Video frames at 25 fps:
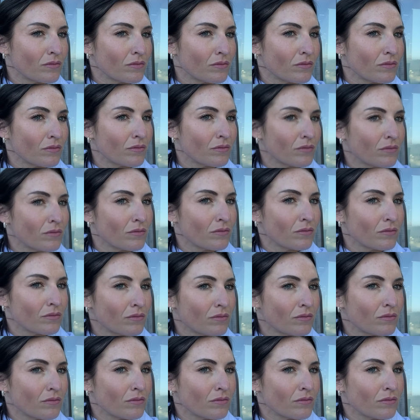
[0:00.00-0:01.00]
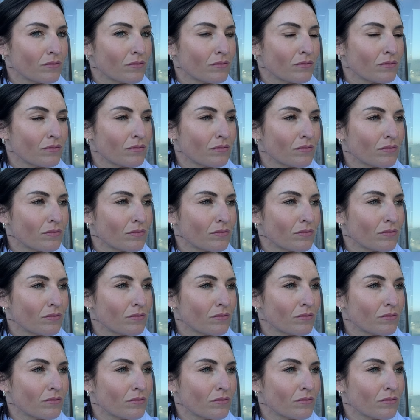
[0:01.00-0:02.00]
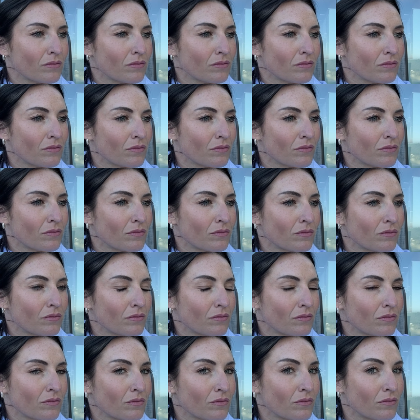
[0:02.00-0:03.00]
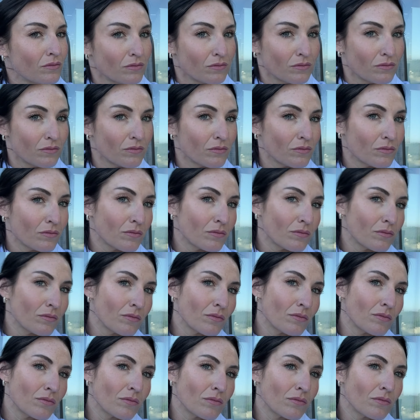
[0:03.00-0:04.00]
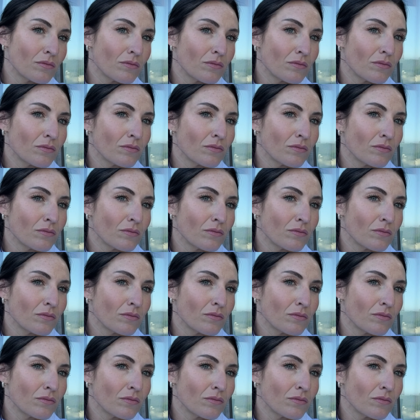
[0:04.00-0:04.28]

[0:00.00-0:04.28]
(silent)